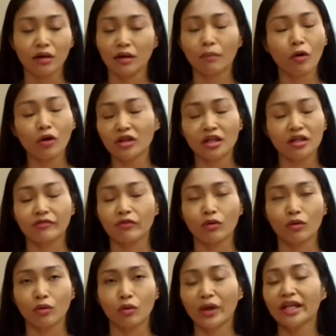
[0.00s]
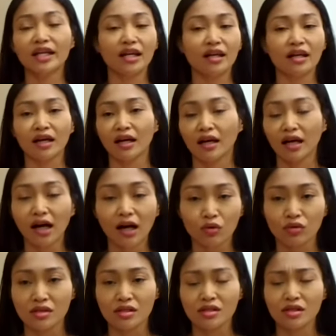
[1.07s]
modeling for wedding
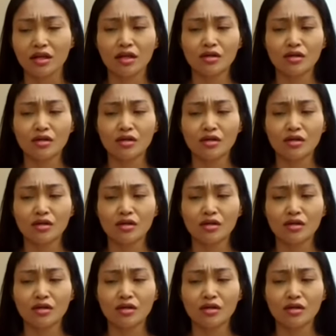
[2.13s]
gowns.